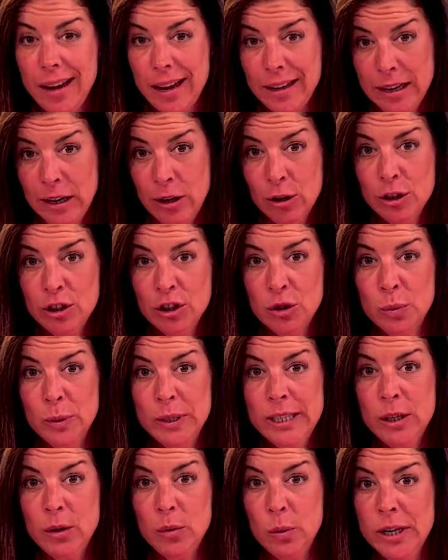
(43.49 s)
At Deloitte
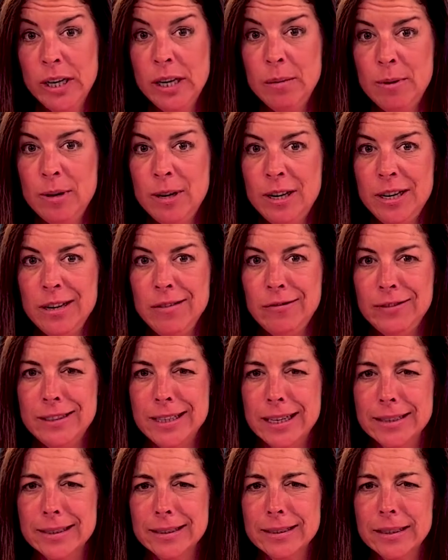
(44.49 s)
we really believe
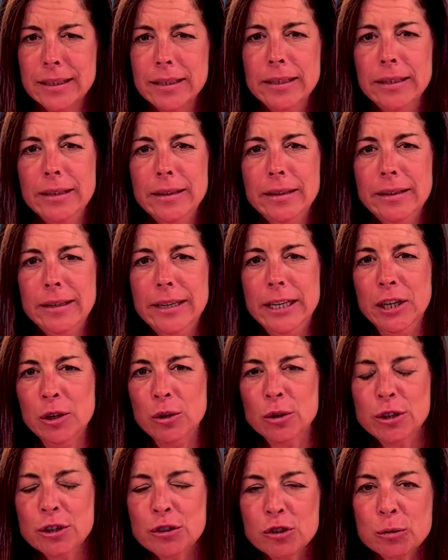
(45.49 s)
that
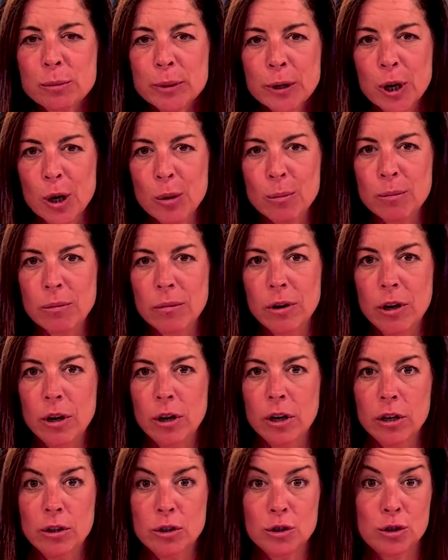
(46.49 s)
in order to become
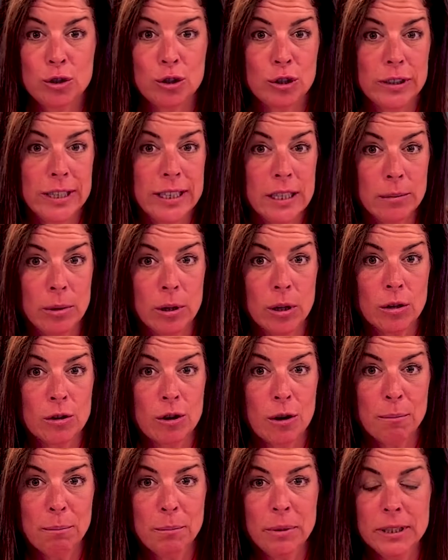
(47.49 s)
a sustainable
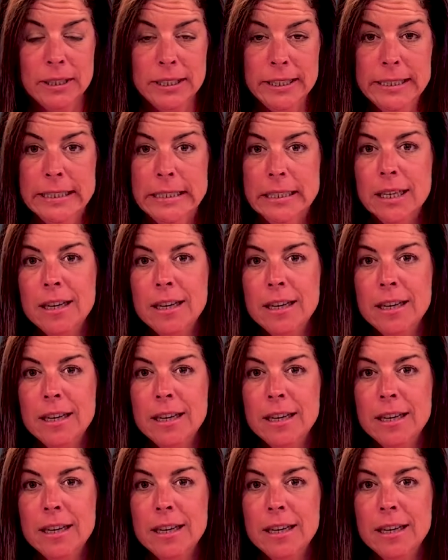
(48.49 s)
company,